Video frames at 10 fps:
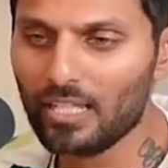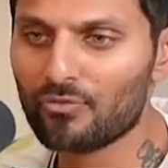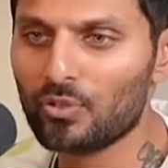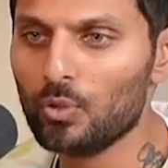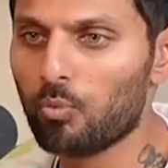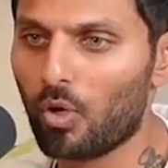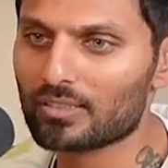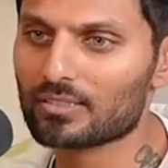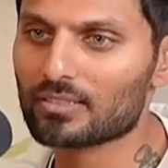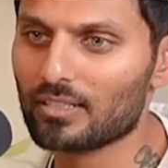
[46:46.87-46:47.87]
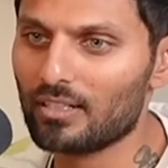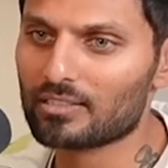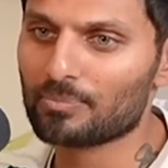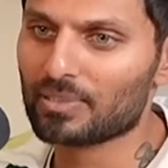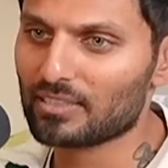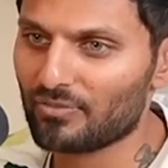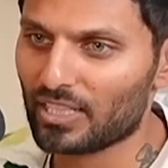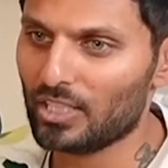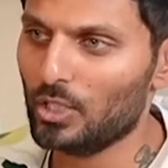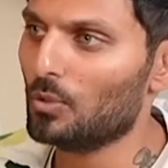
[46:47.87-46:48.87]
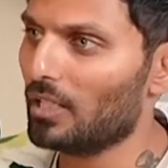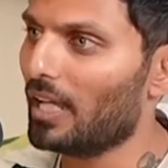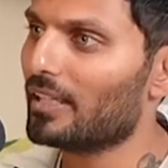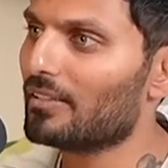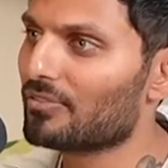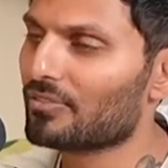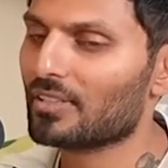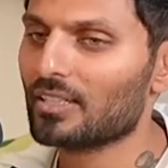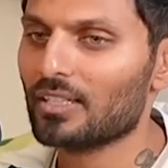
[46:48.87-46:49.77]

If you want a specific new life